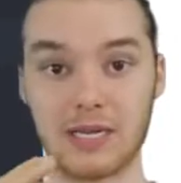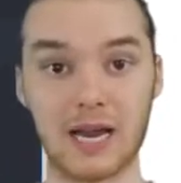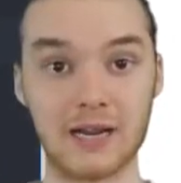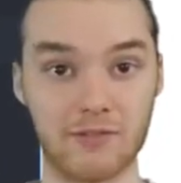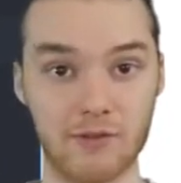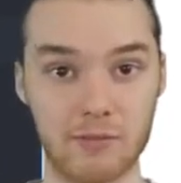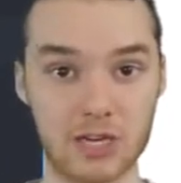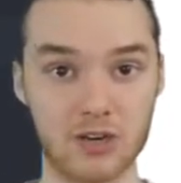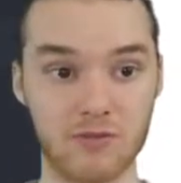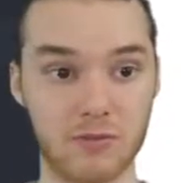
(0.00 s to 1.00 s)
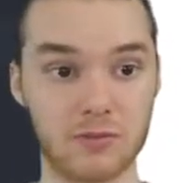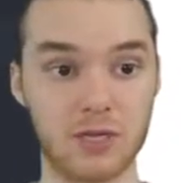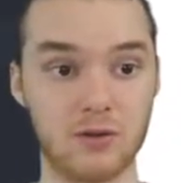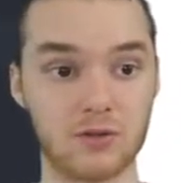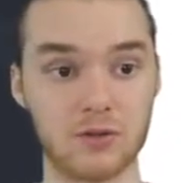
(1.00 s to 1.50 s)
get information from
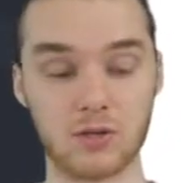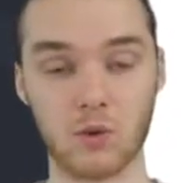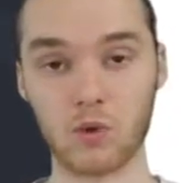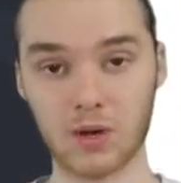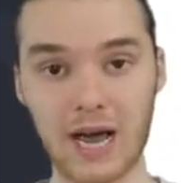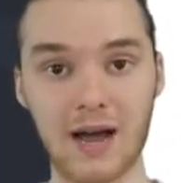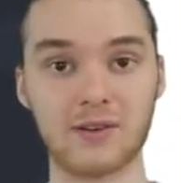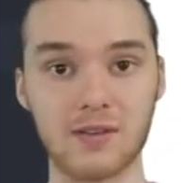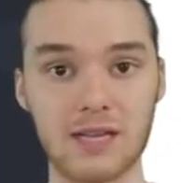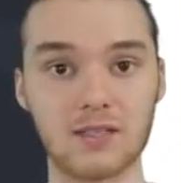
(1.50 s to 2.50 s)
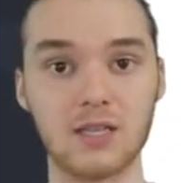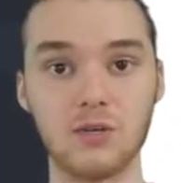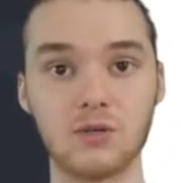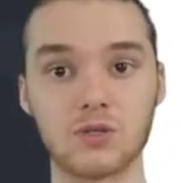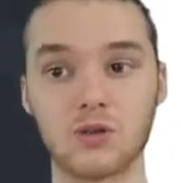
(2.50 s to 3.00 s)
the user. So we're going to have to let the
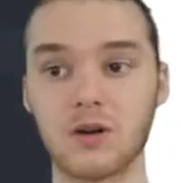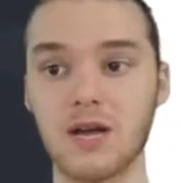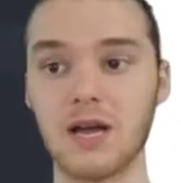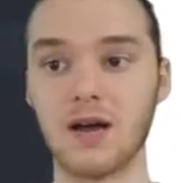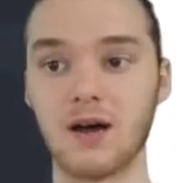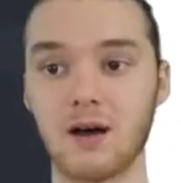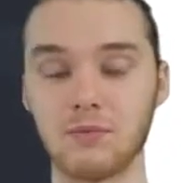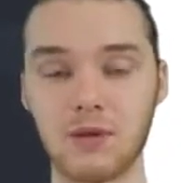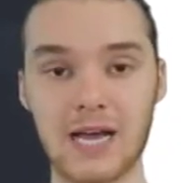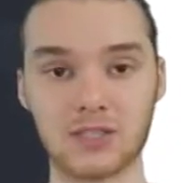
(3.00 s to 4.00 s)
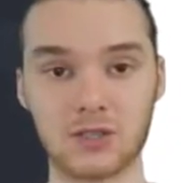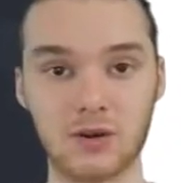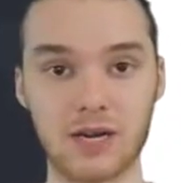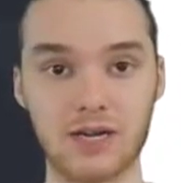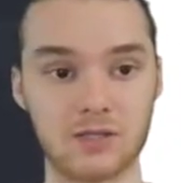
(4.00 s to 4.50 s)
user um,
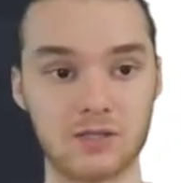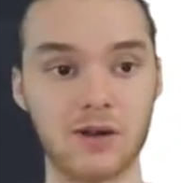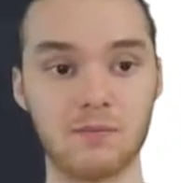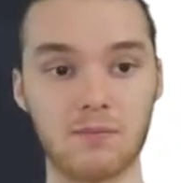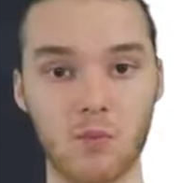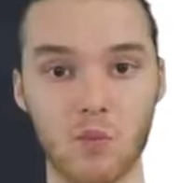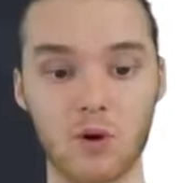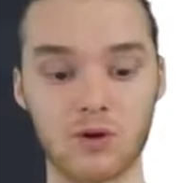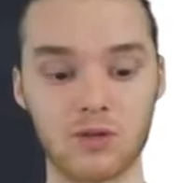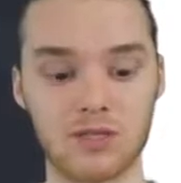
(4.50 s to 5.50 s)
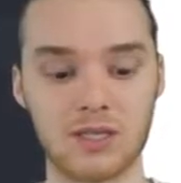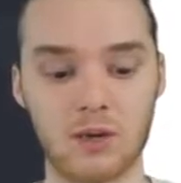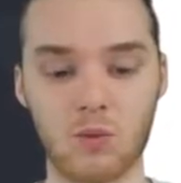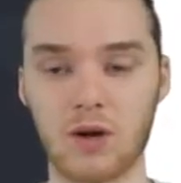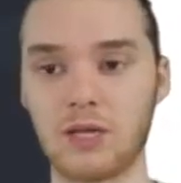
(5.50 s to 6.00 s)
enter in some words that
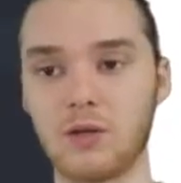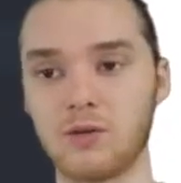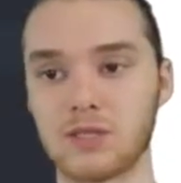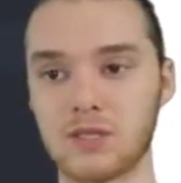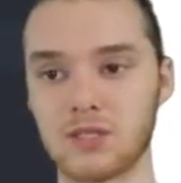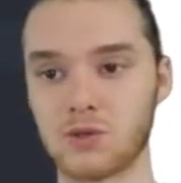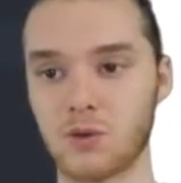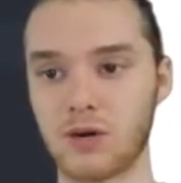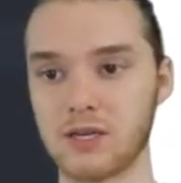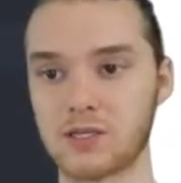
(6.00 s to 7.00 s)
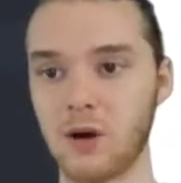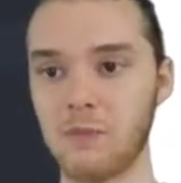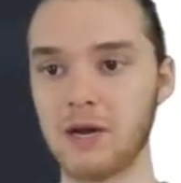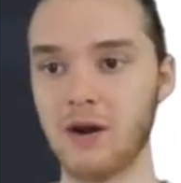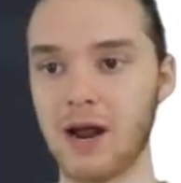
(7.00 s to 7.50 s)
they want to use in the story. So
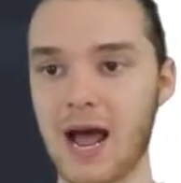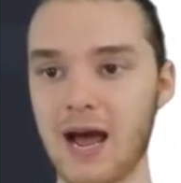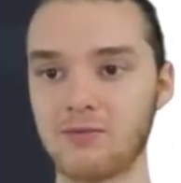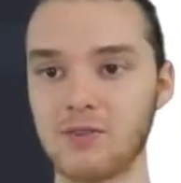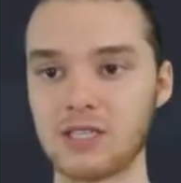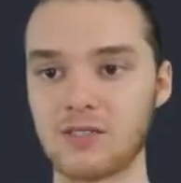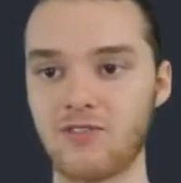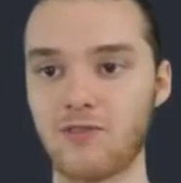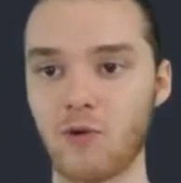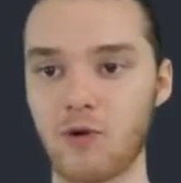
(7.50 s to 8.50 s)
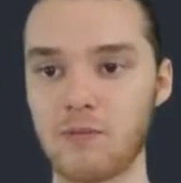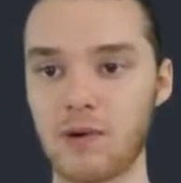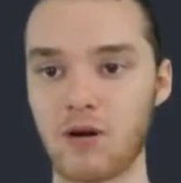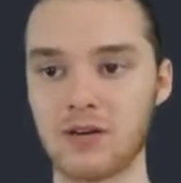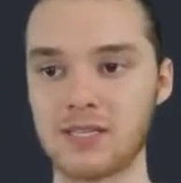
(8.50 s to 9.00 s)
up here, I have this
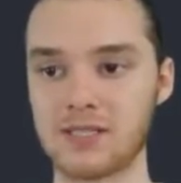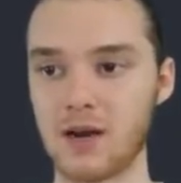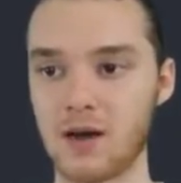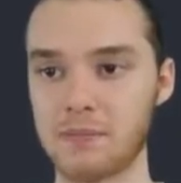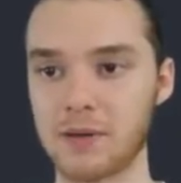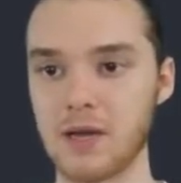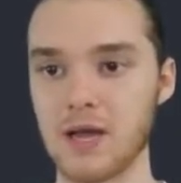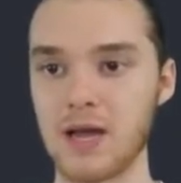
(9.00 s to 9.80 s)
form already set up